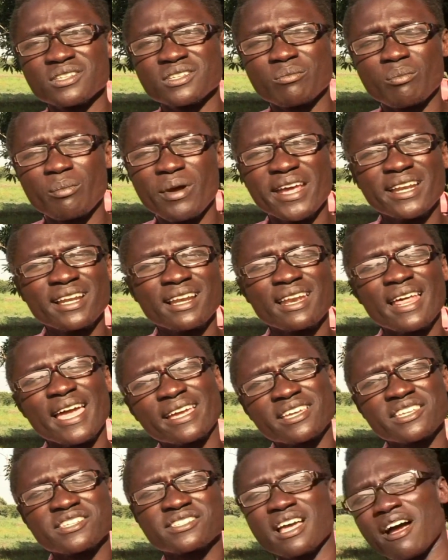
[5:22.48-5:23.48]
mainly
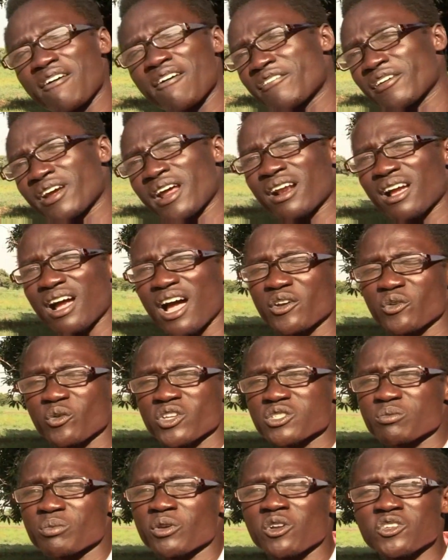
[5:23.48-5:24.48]
like East African
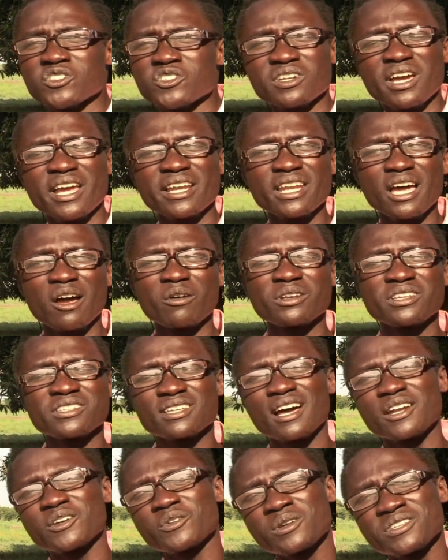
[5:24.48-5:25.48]
countries, because right now these
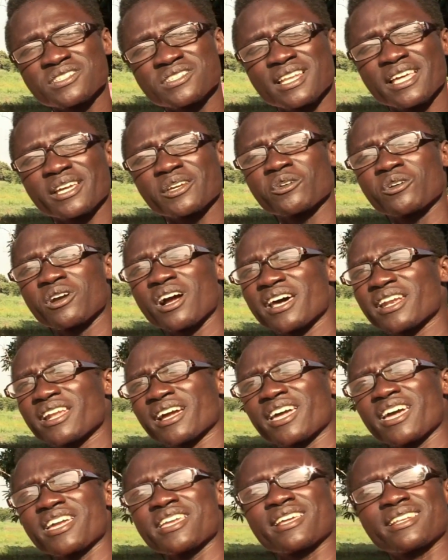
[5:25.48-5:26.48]
countries like Uganda,
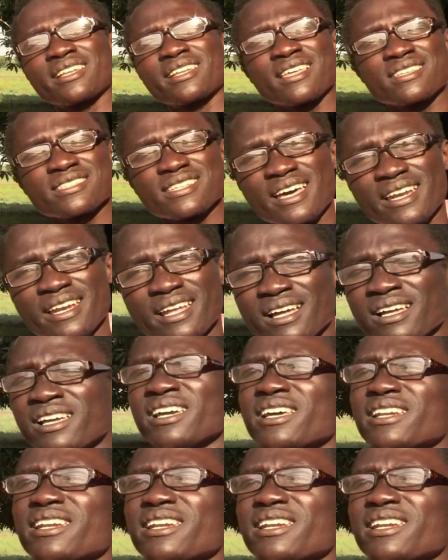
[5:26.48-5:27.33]
Kenya, Tanzania,